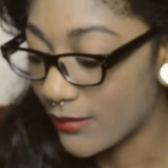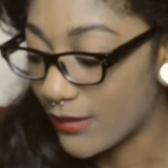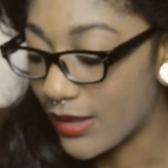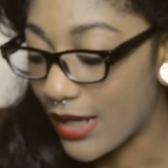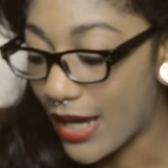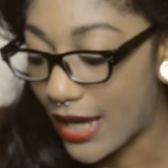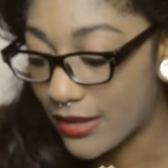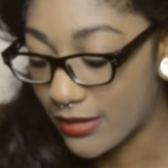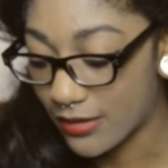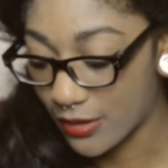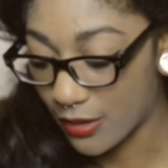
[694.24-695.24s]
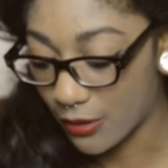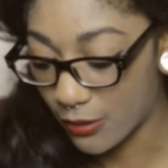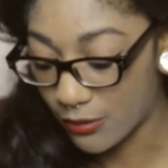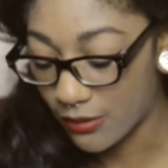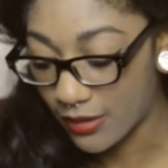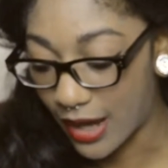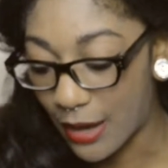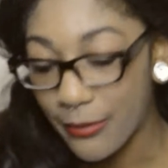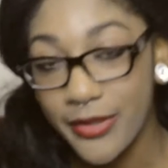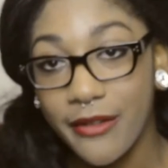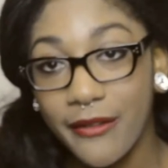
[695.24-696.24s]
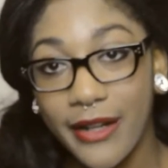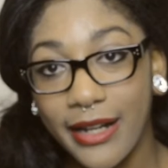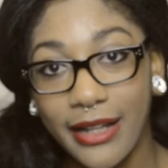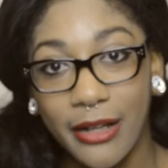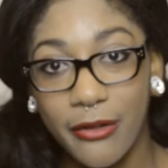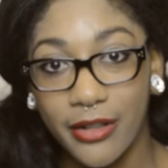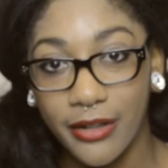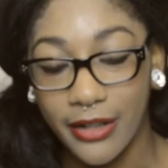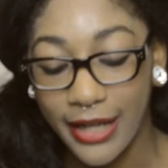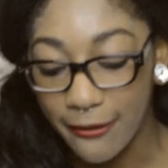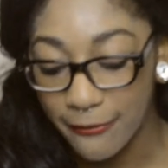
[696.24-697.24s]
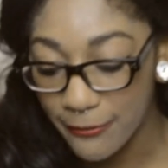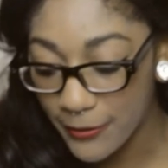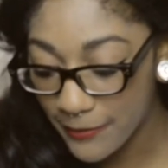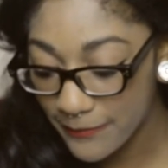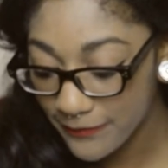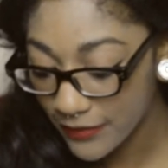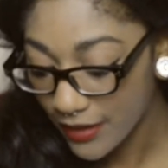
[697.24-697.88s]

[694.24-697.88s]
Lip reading: yeah, so I was already like on the lookout for them.